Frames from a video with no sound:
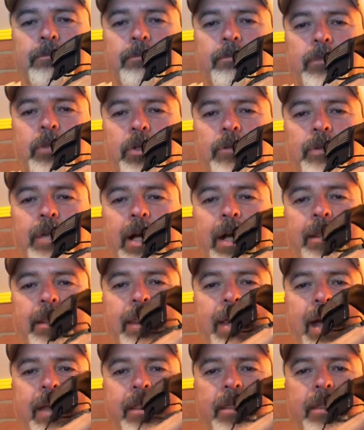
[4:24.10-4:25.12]
You've got
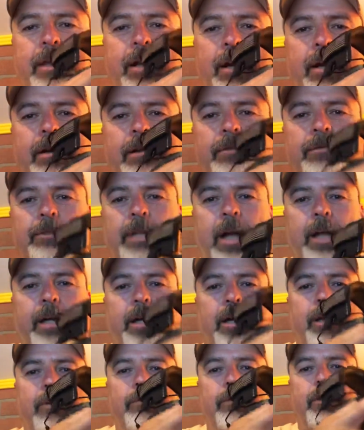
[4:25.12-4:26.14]
that there, not
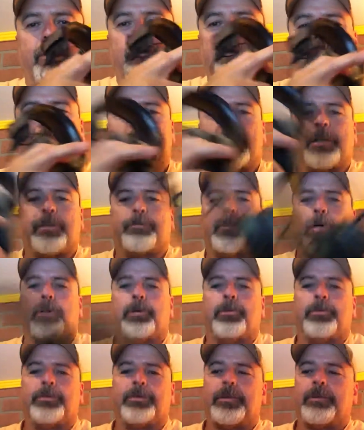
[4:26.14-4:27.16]
covered,
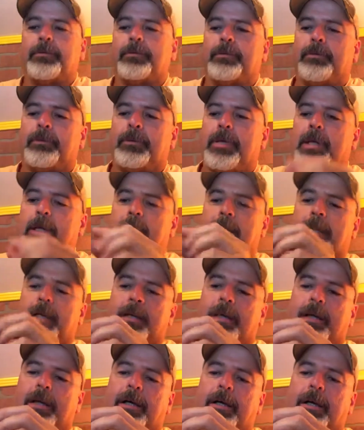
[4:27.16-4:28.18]
exposed.
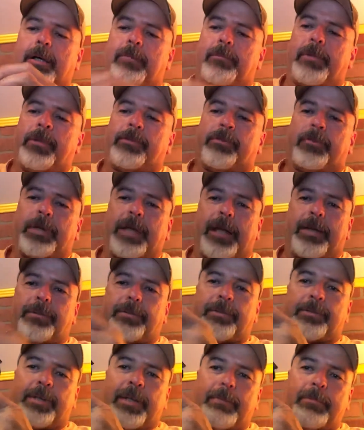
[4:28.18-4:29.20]
This one has the
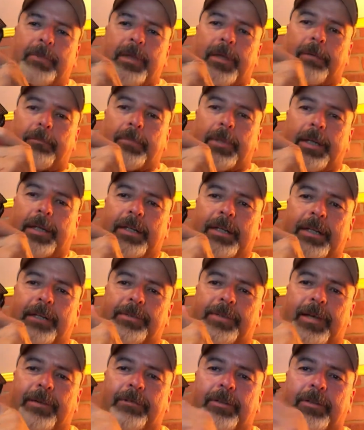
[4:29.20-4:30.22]
same thing, but it does
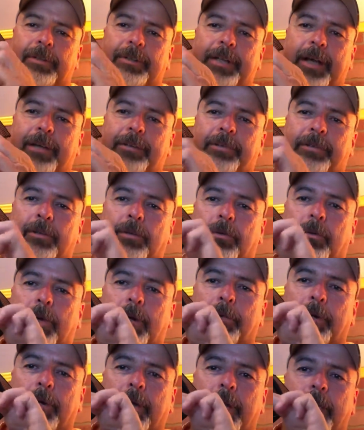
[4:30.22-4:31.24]
have a nice little
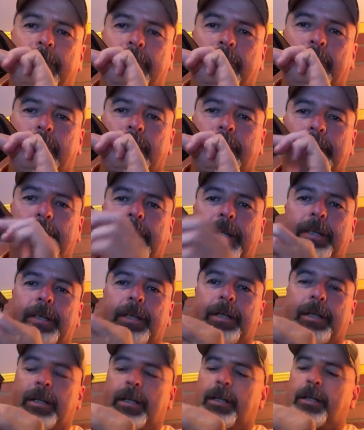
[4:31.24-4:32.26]
rubber cover on it.
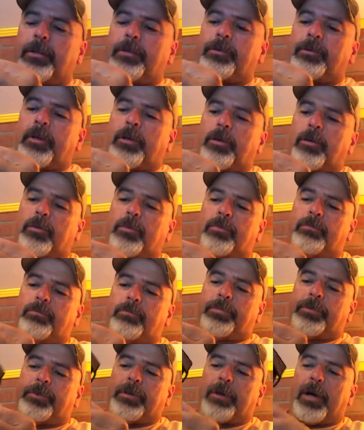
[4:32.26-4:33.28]
So
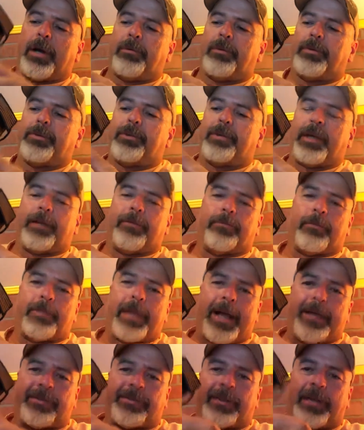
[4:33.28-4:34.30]
I would say from
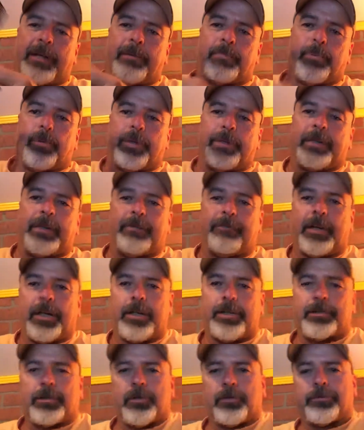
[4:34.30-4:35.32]
that standpoint, the
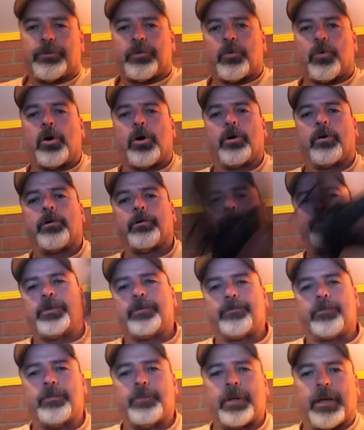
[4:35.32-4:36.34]
advantage goes to the Walkers. But
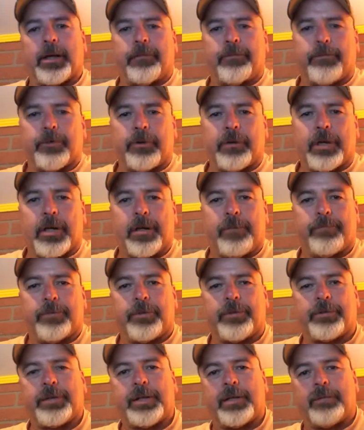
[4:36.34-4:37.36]
from the
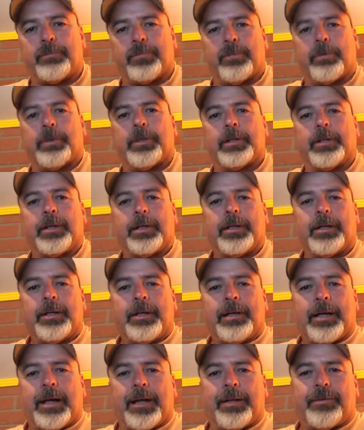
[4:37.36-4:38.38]
comfort standpoint,
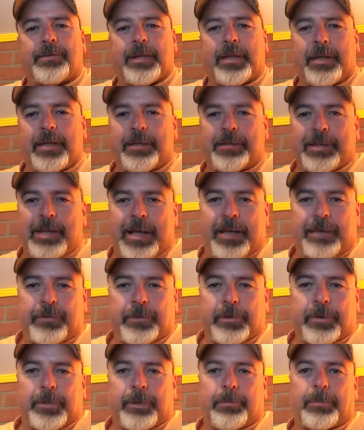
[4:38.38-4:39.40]
I'd say these guys are
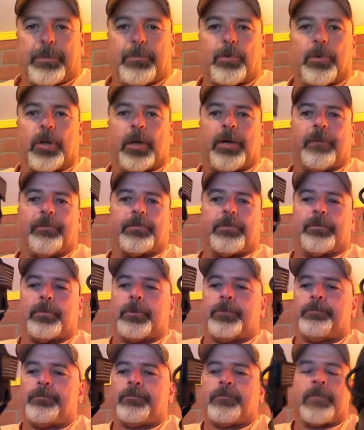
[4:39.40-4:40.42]
a little bit more comfortable.
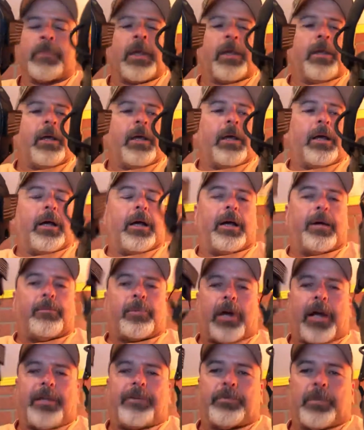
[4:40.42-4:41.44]

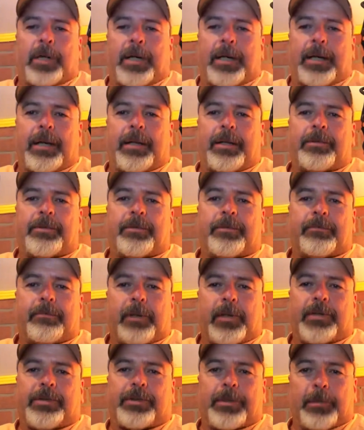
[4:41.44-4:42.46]
Price-wise,
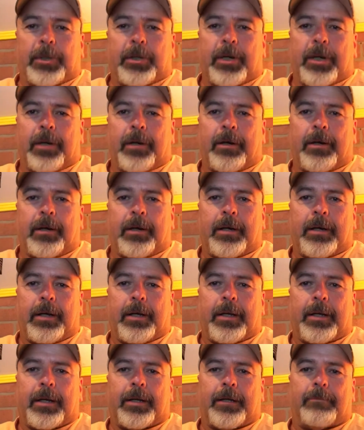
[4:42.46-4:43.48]
very similar.
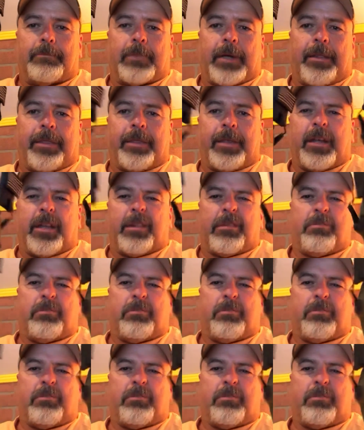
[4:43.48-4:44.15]
I think